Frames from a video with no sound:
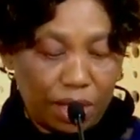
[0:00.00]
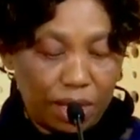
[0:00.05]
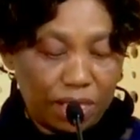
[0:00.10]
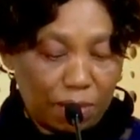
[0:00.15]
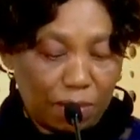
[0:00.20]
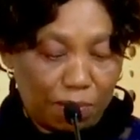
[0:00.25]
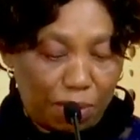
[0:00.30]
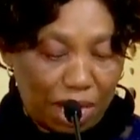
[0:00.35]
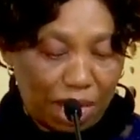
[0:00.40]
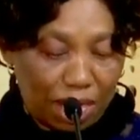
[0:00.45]

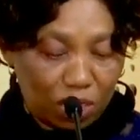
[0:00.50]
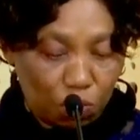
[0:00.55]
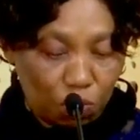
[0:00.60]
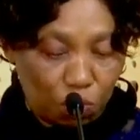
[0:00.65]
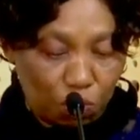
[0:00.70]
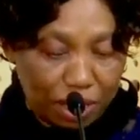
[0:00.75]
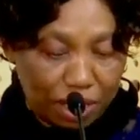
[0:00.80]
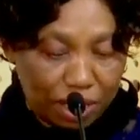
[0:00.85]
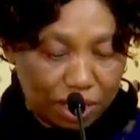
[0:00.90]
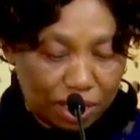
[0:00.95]
in the past
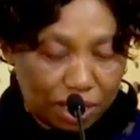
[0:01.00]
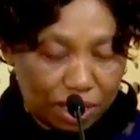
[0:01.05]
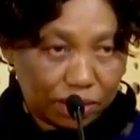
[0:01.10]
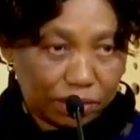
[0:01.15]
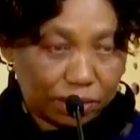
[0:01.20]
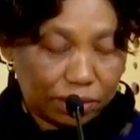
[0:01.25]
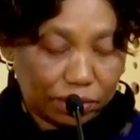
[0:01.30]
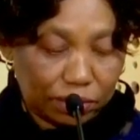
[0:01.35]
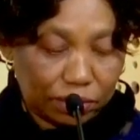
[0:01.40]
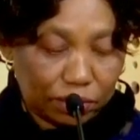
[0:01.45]
weeks,
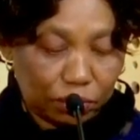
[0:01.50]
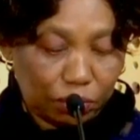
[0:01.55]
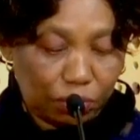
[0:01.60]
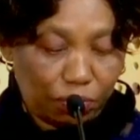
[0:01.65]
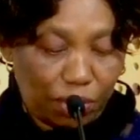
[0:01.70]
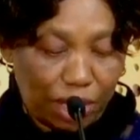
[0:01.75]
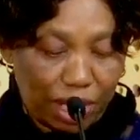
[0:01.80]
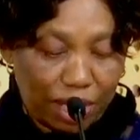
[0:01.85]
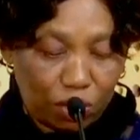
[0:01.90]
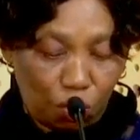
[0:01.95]

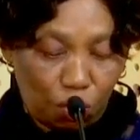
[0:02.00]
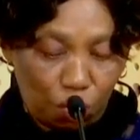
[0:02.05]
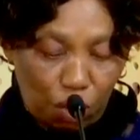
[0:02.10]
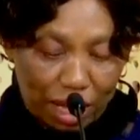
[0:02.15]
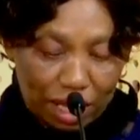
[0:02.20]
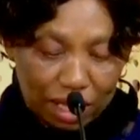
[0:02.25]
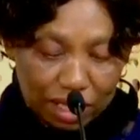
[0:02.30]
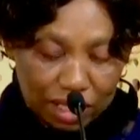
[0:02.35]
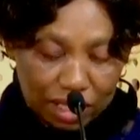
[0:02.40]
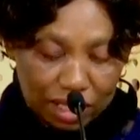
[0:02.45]
we've had
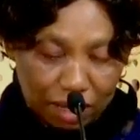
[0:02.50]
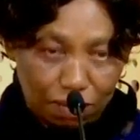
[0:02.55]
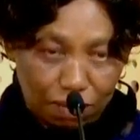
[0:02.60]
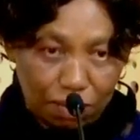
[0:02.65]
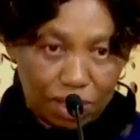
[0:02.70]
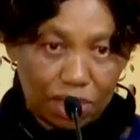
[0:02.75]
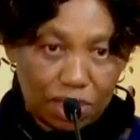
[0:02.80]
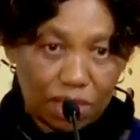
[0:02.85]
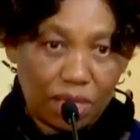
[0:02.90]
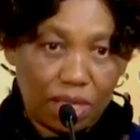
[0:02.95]
work
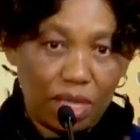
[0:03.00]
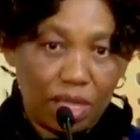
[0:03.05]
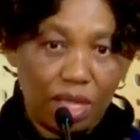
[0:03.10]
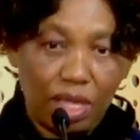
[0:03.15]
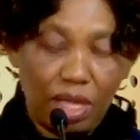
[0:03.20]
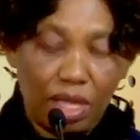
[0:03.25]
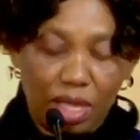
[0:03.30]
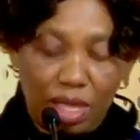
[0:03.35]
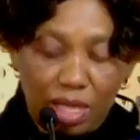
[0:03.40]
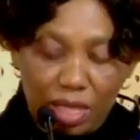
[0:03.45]
streams
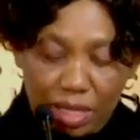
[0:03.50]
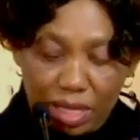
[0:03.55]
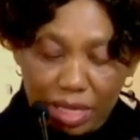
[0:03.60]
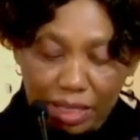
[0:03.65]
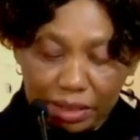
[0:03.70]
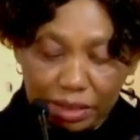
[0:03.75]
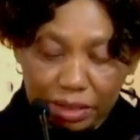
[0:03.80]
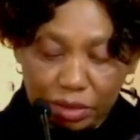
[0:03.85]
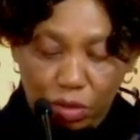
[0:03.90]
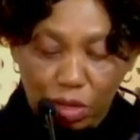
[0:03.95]

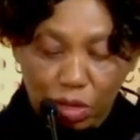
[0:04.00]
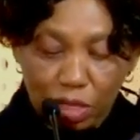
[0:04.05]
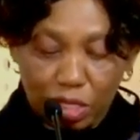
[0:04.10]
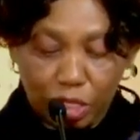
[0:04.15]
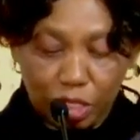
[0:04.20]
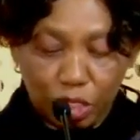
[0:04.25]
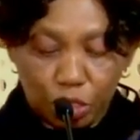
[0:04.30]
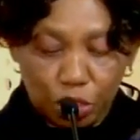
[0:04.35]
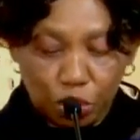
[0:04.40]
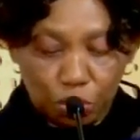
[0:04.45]
that
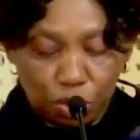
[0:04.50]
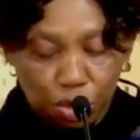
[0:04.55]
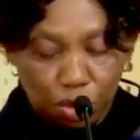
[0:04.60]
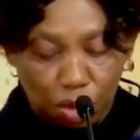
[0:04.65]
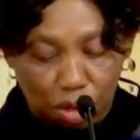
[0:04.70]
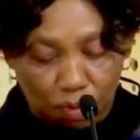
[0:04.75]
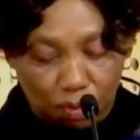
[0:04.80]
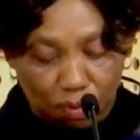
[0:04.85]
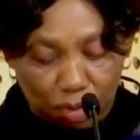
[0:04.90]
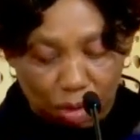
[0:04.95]
constitute
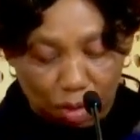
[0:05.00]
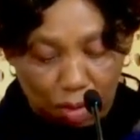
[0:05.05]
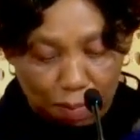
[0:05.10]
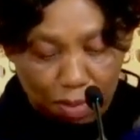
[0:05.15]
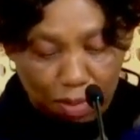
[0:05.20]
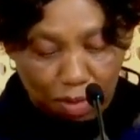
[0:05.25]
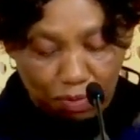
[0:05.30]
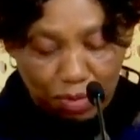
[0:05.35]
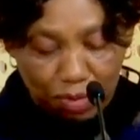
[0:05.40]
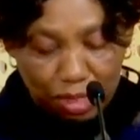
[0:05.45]
of our
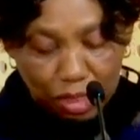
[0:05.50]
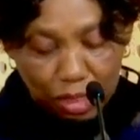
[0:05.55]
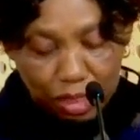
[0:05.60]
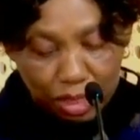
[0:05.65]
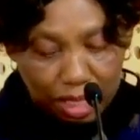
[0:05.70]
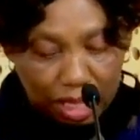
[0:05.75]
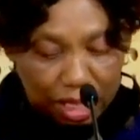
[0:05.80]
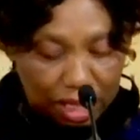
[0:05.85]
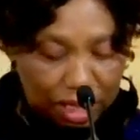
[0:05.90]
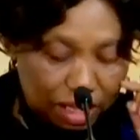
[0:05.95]

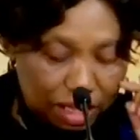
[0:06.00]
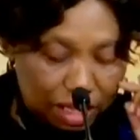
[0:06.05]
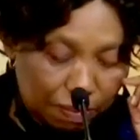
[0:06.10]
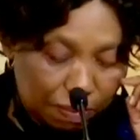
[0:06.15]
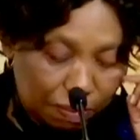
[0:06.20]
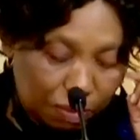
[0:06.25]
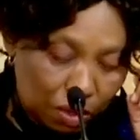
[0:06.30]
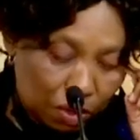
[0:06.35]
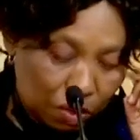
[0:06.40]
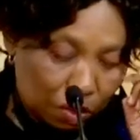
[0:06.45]
professionals,
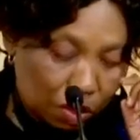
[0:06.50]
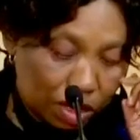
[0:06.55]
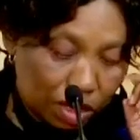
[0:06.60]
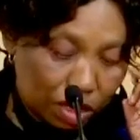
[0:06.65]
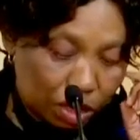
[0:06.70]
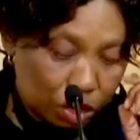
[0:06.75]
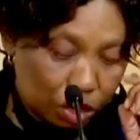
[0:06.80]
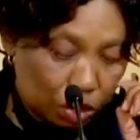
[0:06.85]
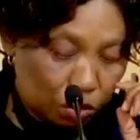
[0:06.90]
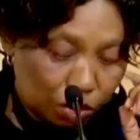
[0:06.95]

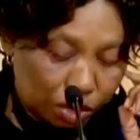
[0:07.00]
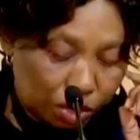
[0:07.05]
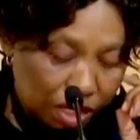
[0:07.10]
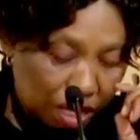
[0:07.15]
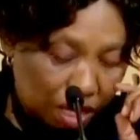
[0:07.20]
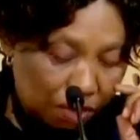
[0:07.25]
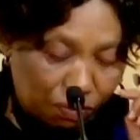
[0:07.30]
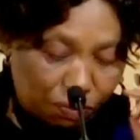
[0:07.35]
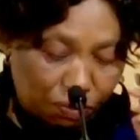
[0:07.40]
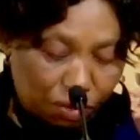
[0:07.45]
constitute
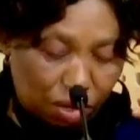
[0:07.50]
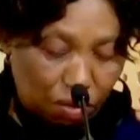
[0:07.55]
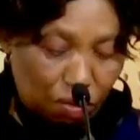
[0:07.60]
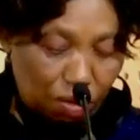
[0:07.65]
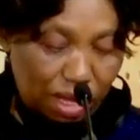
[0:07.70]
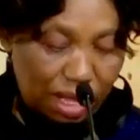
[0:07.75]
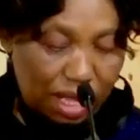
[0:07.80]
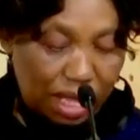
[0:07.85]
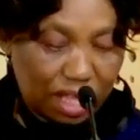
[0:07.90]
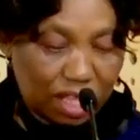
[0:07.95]
of
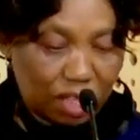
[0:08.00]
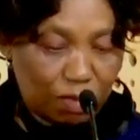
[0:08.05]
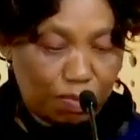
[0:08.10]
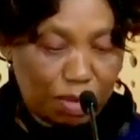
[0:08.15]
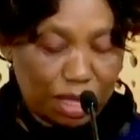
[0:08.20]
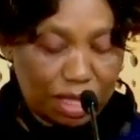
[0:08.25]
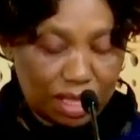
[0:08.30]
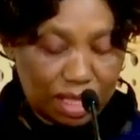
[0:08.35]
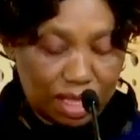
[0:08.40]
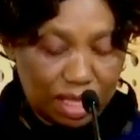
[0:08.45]
our
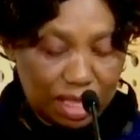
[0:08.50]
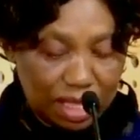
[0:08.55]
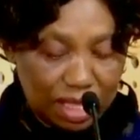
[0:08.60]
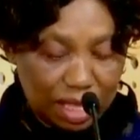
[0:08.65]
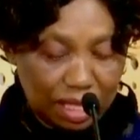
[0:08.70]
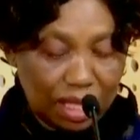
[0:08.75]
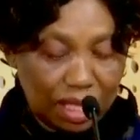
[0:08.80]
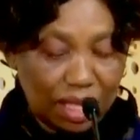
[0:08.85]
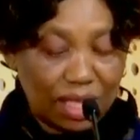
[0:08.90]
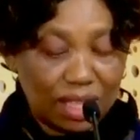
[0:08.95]
experts in
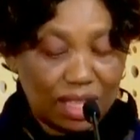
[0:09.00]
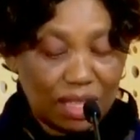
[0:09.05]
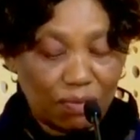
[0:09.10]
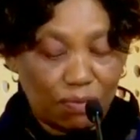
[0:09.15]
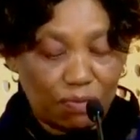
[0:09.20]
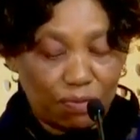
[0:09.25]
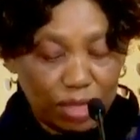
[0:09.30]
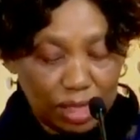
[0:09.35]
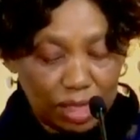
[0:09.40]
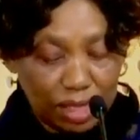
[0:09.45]
the
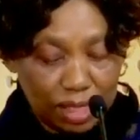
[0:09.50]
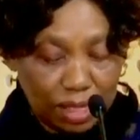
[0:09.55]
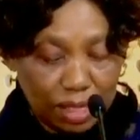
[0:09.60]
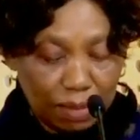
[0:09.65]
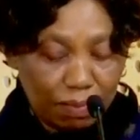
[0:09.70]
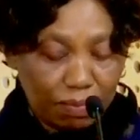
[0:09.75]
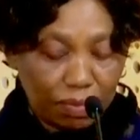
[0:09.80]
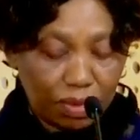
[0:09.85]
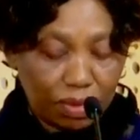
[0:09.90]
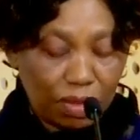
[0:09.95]
field
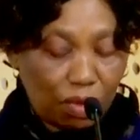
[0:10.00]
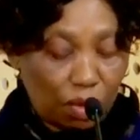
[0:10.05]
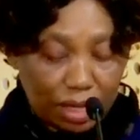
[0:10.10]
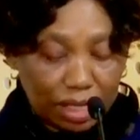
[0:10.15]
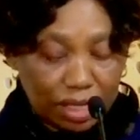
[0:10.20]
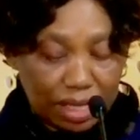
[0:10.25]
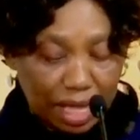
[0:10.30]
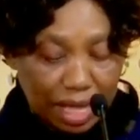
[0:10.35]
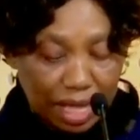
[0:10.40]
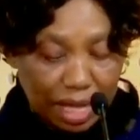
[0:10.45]
or
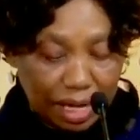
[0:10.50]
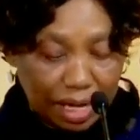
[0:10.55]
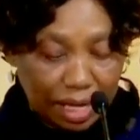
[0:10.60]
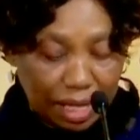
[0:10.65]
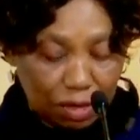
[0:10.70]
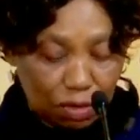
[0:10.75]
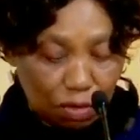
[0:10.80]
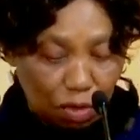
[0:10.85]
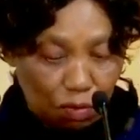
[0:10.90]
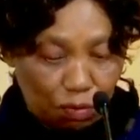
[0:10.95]
in the
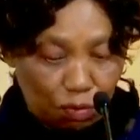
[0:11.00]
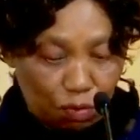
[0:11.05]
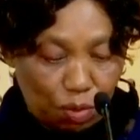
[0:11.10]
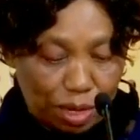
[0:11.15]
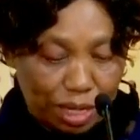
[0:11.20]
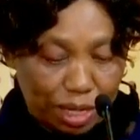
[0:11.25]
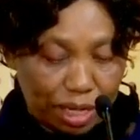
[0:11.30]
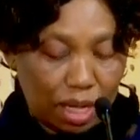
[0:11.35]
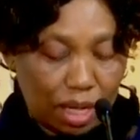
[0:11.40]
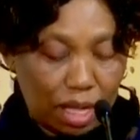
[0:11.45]
areas of
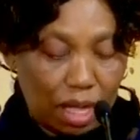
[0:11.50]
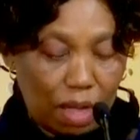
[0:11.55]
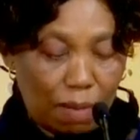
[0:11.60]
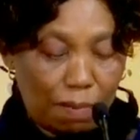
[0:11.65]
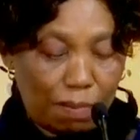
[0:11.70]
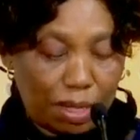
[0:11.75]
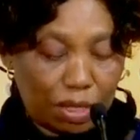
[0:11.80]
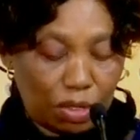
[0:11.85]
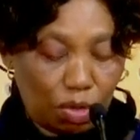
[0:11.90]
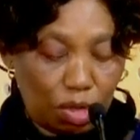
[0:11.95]
work,
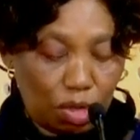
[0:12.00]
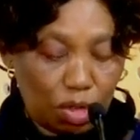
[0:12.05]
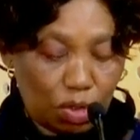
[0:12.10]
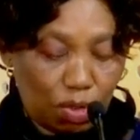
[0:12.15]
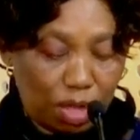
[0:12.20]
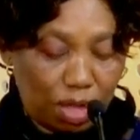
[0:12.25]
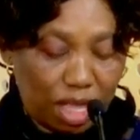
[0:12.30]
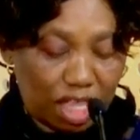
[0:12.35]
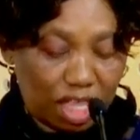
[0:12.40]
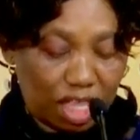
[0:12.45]
but
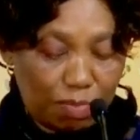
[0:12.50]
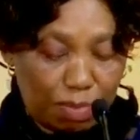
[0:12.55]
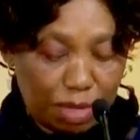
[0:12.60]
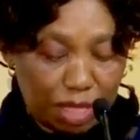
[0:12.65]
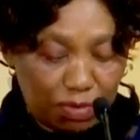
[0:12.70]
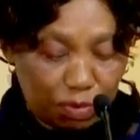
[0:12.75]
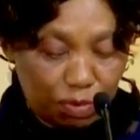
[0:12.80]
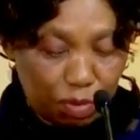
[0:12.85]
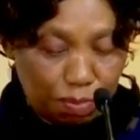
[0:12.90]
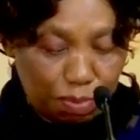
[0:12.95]
also
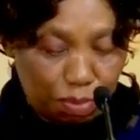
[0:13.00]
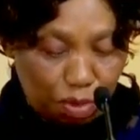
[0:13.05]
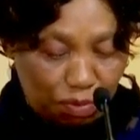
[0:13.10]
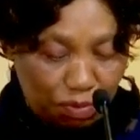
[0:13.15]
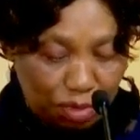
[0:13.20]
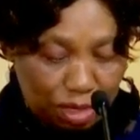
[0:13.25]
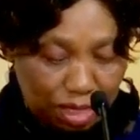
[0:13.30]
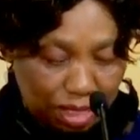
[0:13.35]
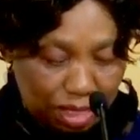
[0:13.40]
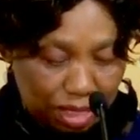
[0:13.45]
experts from
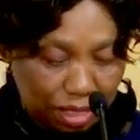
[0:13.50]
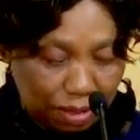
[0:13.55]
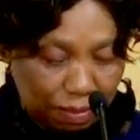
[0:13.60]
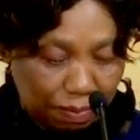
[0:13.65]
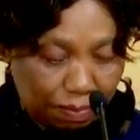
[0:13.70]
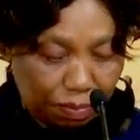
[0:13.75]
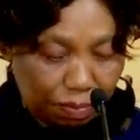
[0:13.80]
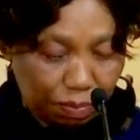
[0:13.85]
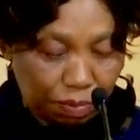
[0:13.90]
provinces.